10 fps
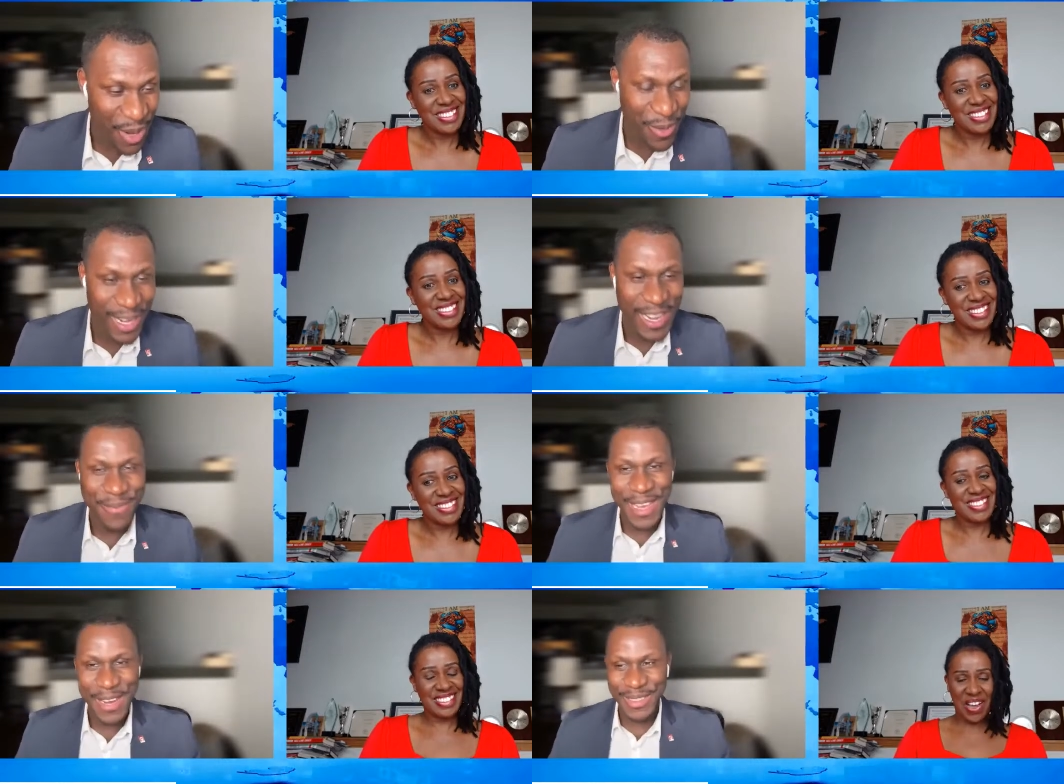Speaker 1: When we
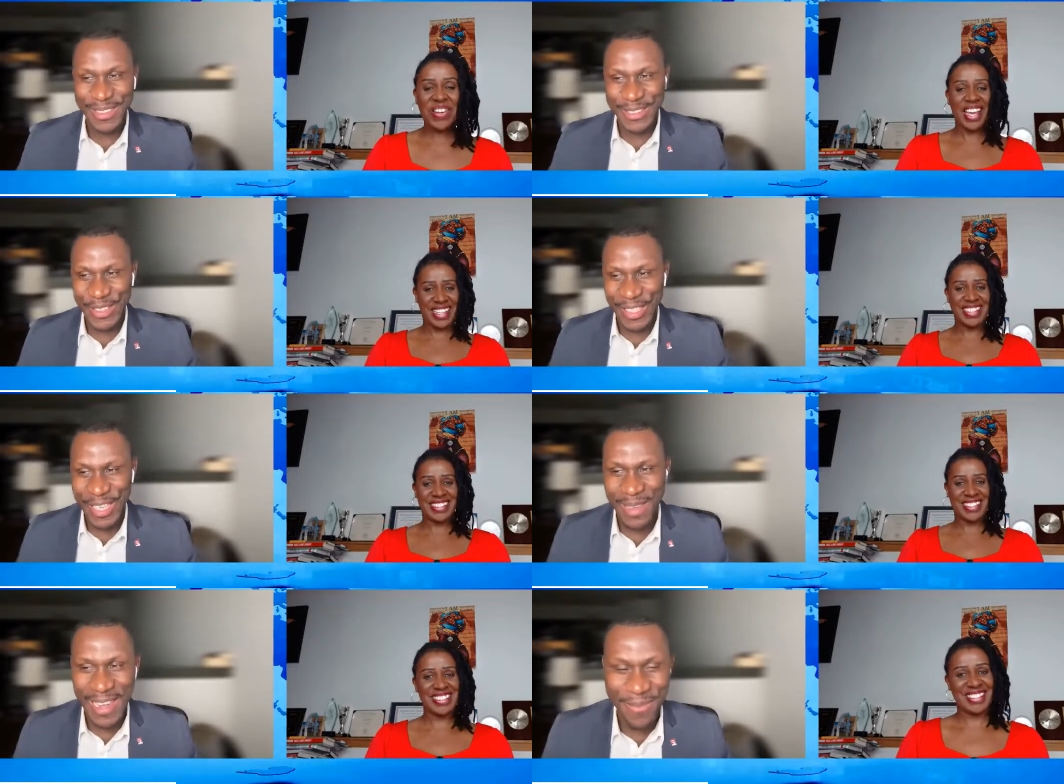come back, we're still
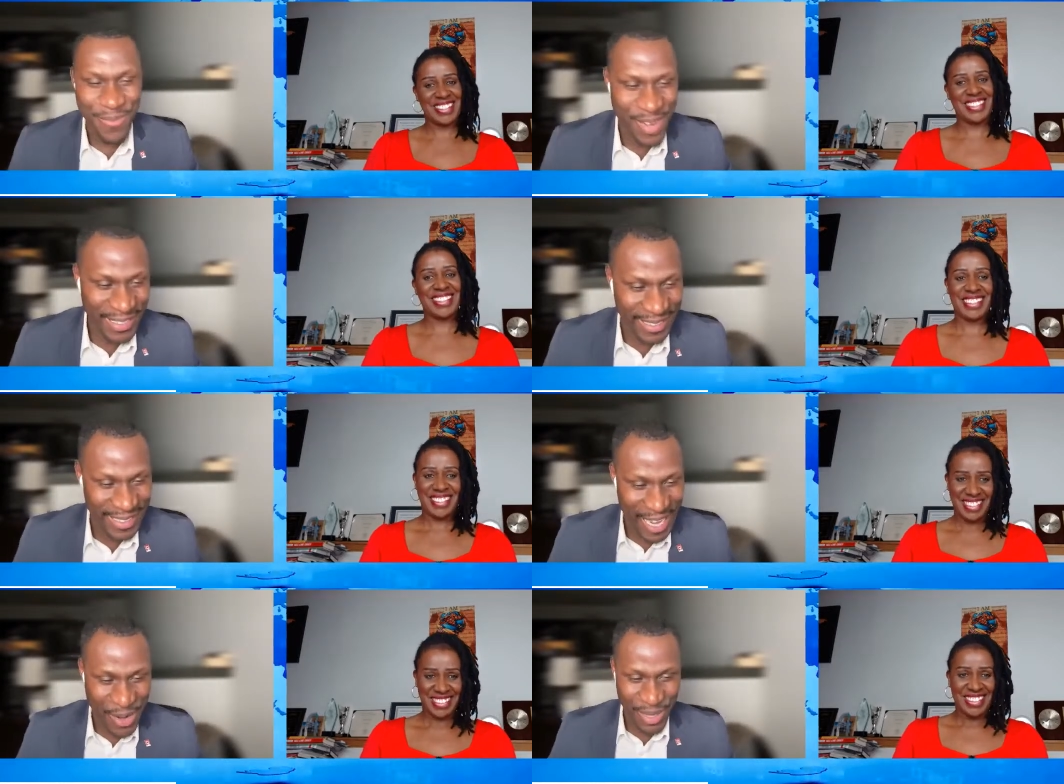talking about
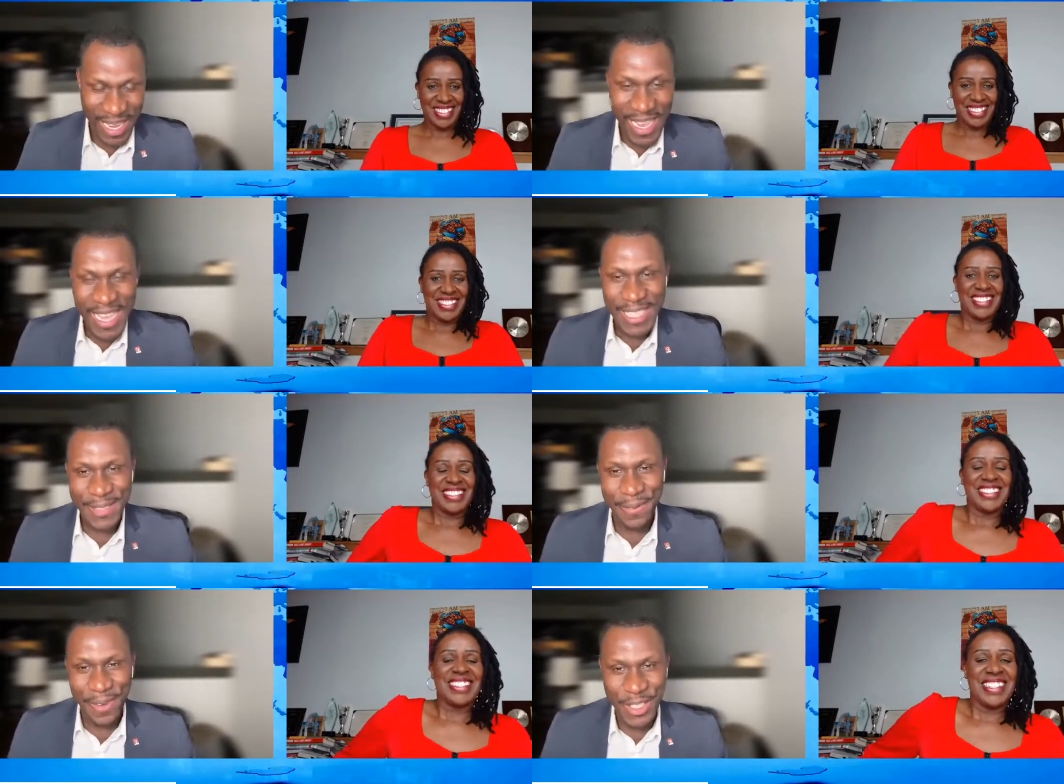embracing equity
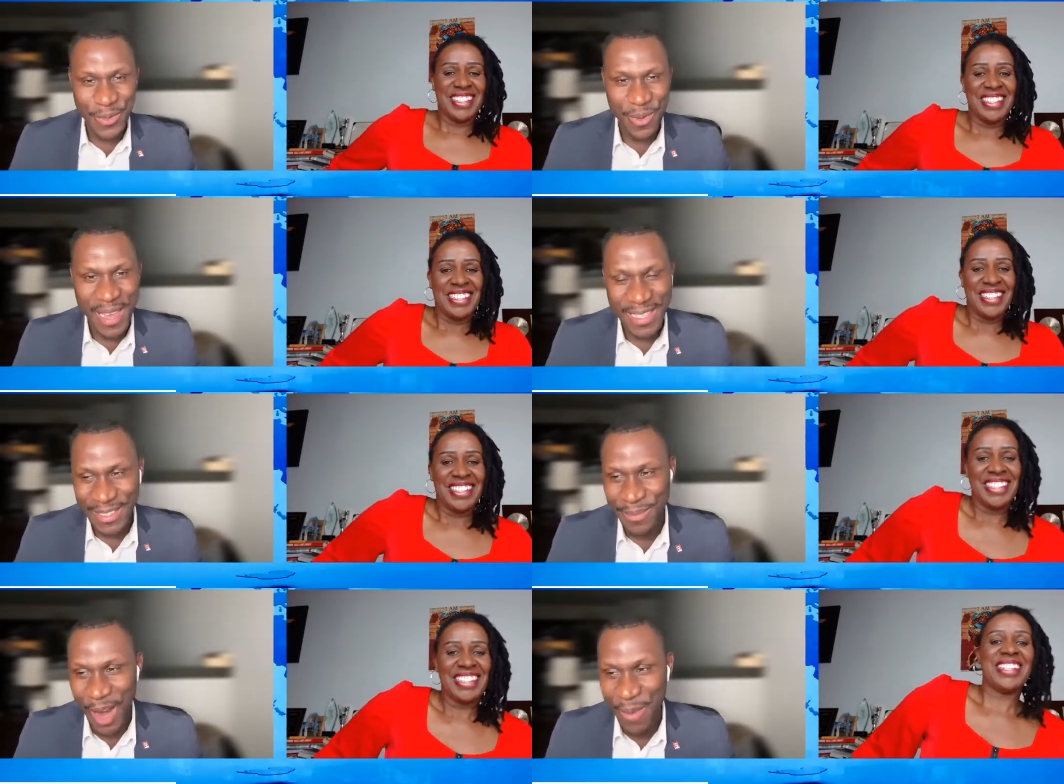to forge
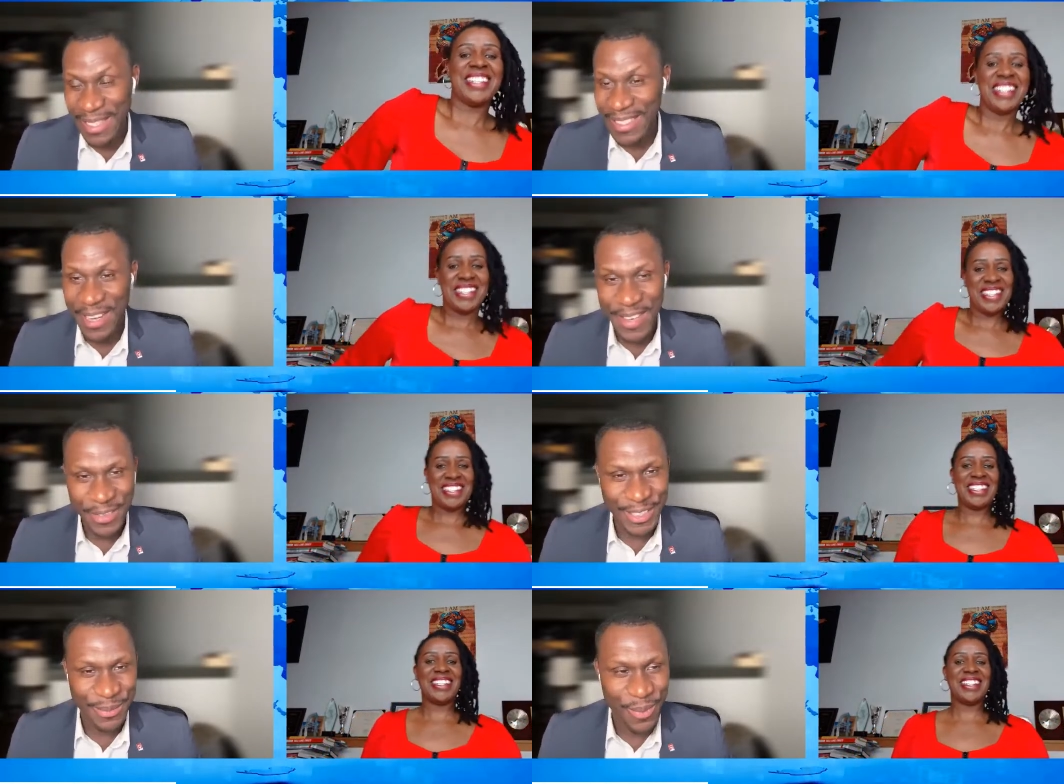women's empowerment. Then
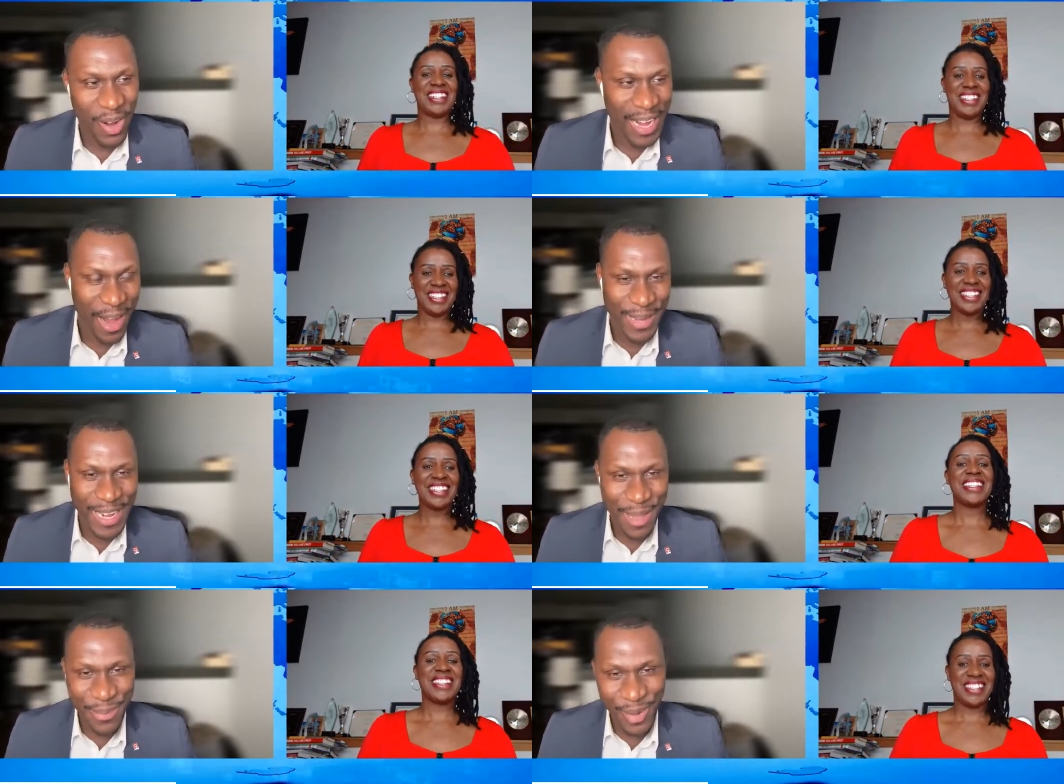there's more
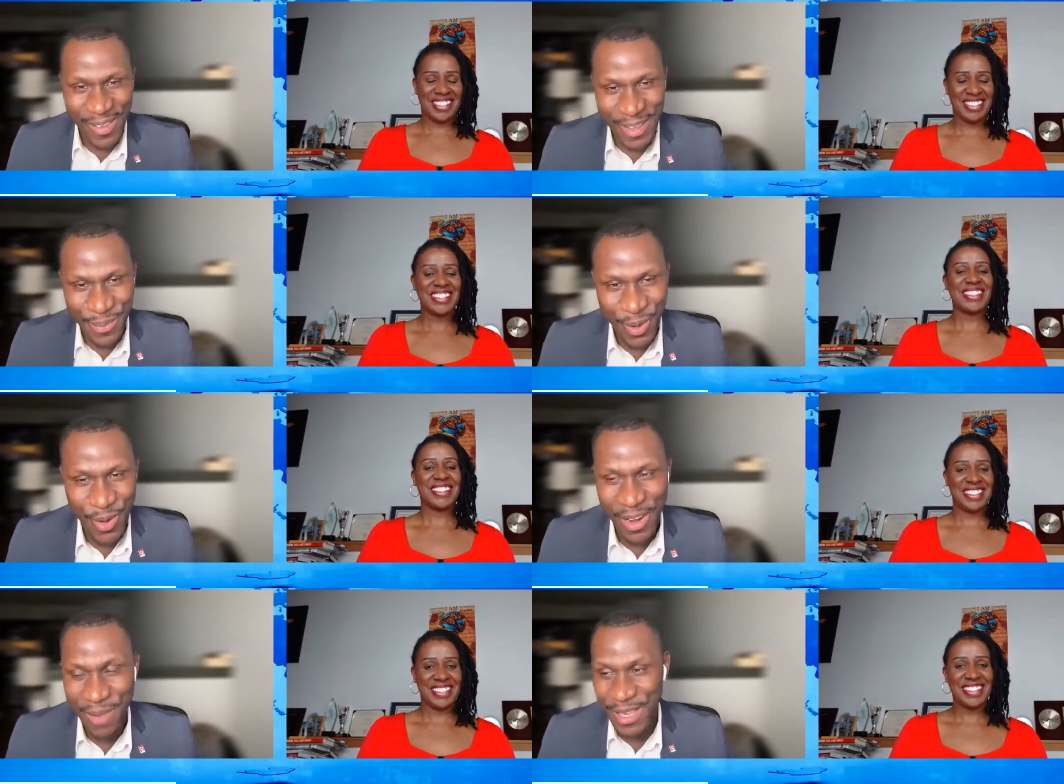coming up on the
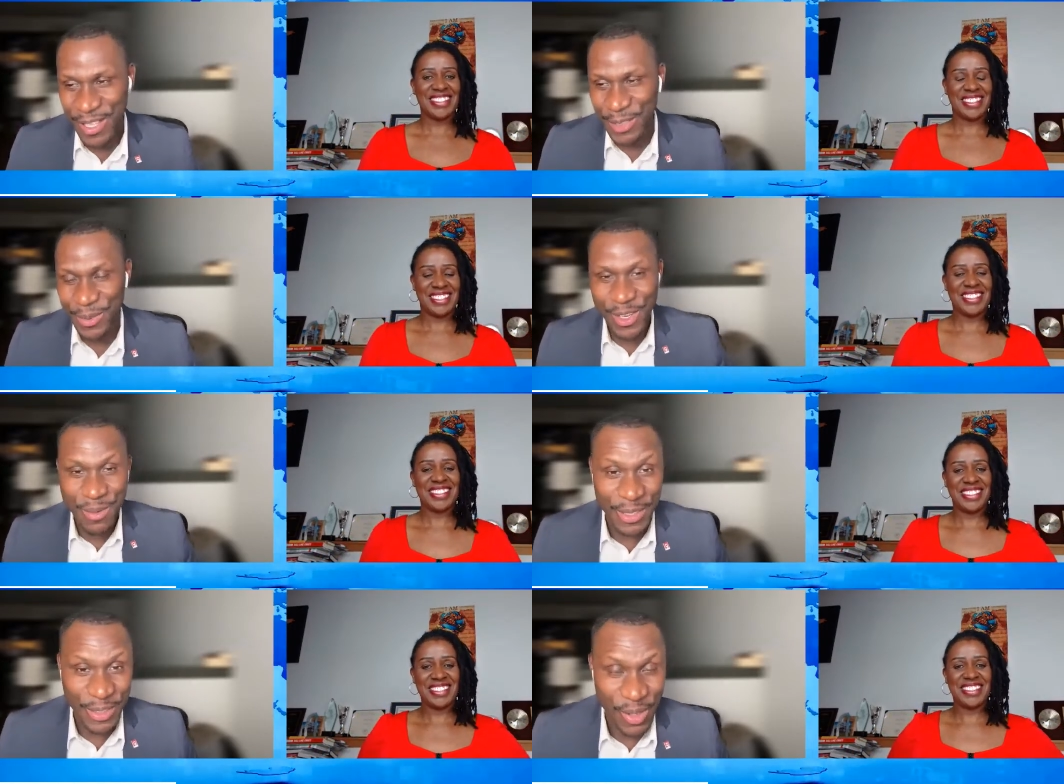program because we're
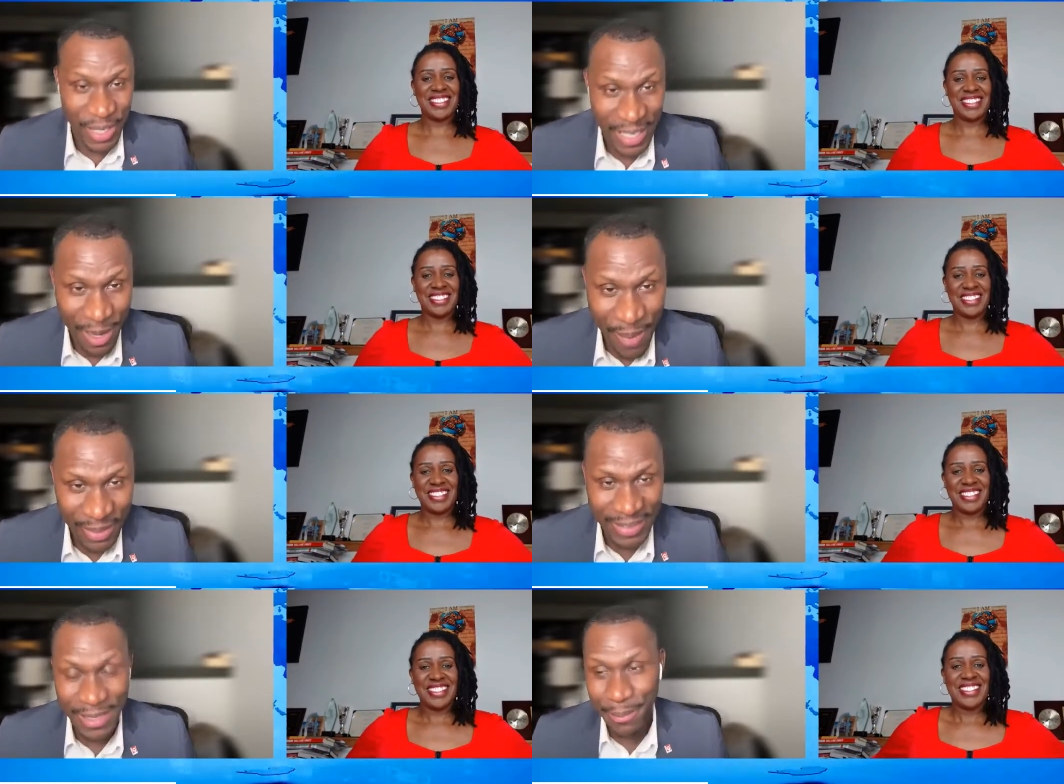going to be talking
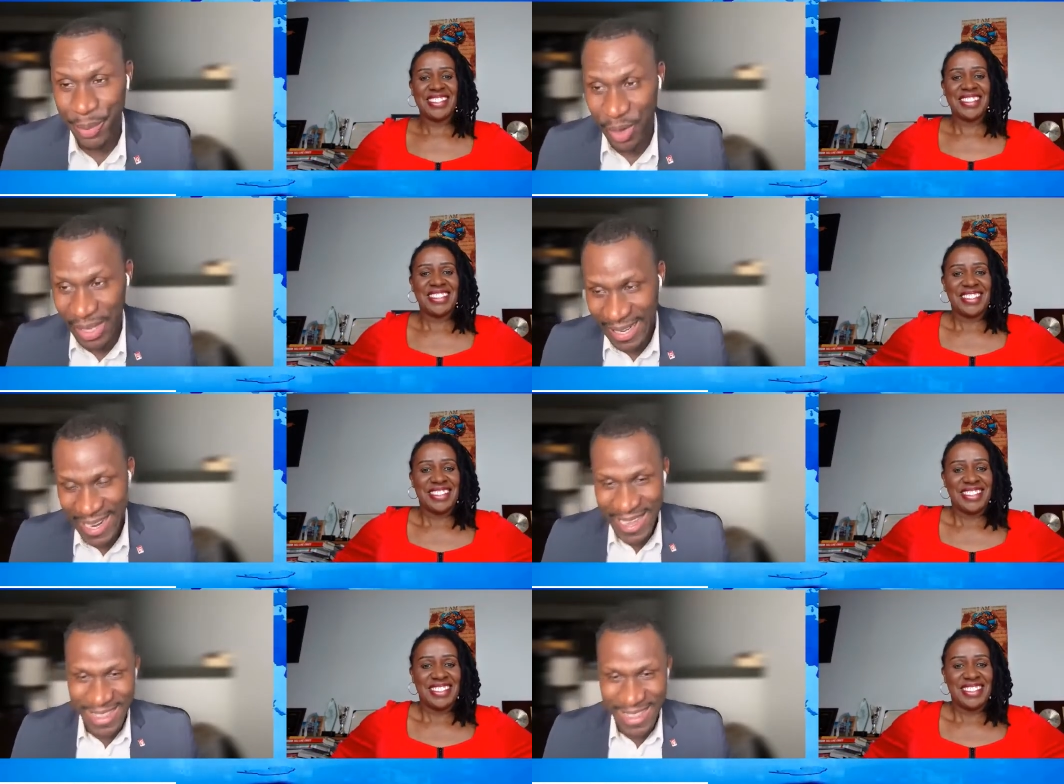about the book,